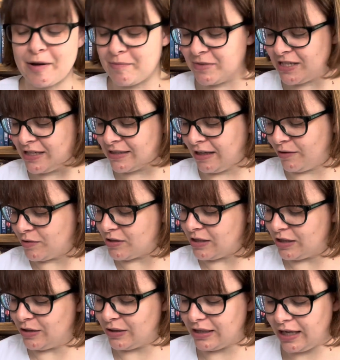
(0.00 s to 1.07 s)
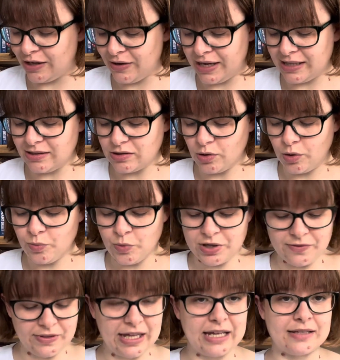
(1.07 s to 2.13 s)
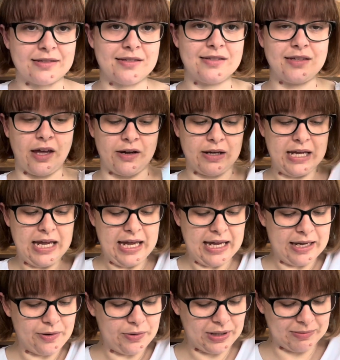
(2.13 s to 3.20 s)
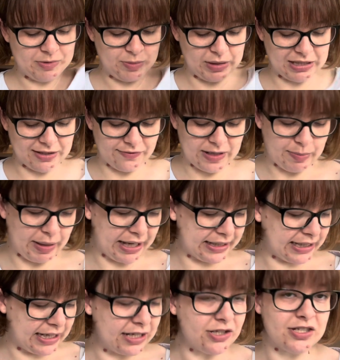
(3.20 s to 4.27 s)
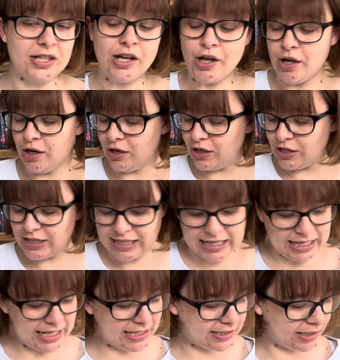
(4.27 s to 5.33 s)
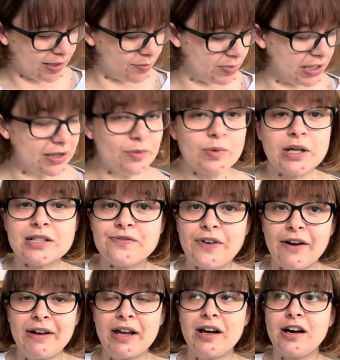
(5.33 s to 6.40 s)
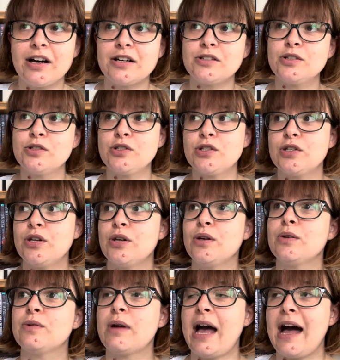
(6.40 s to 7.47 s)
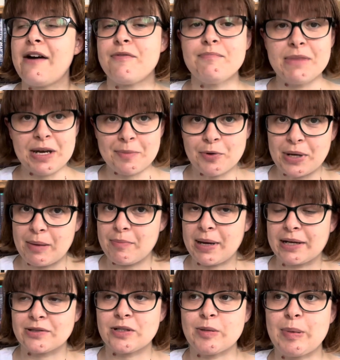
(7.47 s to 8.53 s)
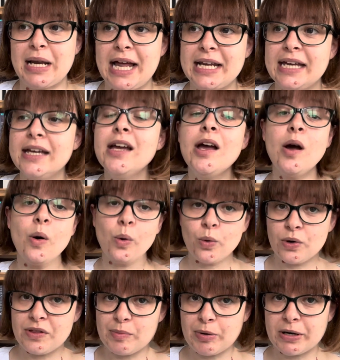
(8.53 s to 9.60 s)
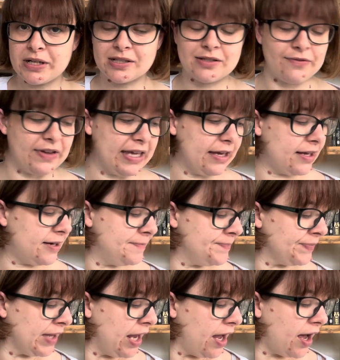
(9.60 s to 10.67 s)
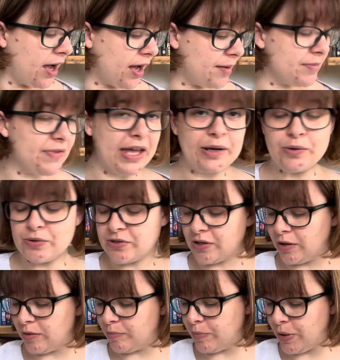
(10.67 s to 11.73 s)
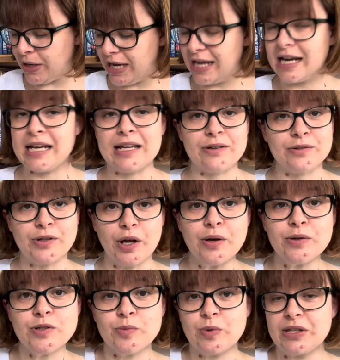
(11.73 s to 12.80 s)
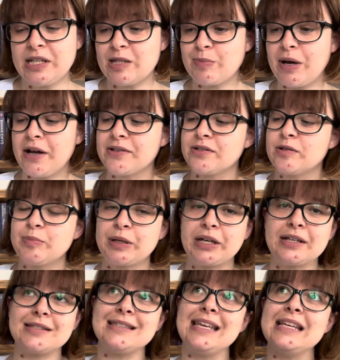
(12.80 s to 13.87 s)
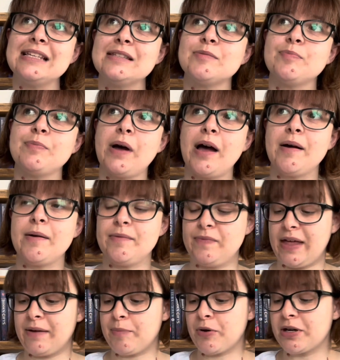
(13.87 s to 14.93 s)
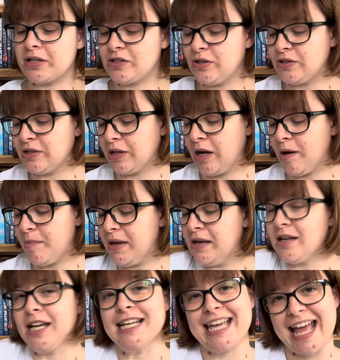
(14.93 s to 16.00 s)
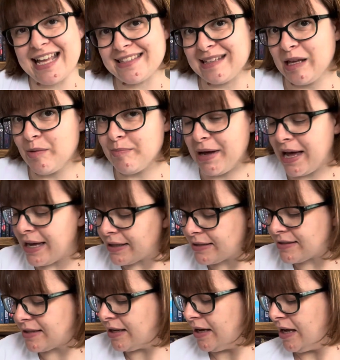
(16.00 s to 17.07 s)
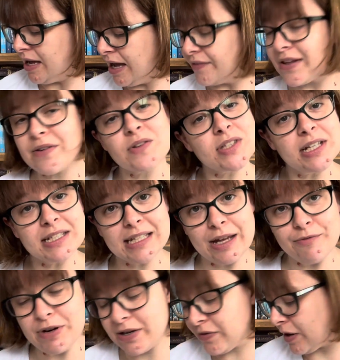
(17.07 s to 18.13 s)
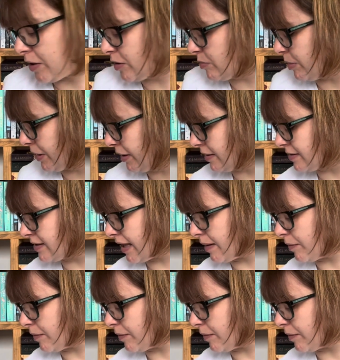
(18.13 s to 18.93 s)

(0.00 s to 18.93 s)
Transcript: discount, so that you can get your hands on one of these. So it all comes beautifully packaged. Oodie is a company that works very hard to have minimal impact on the planet. All of the products are vegan. They also put in a little note with this parcel, because these their products used to come in like Hessian bags. They decided to get rid of those because there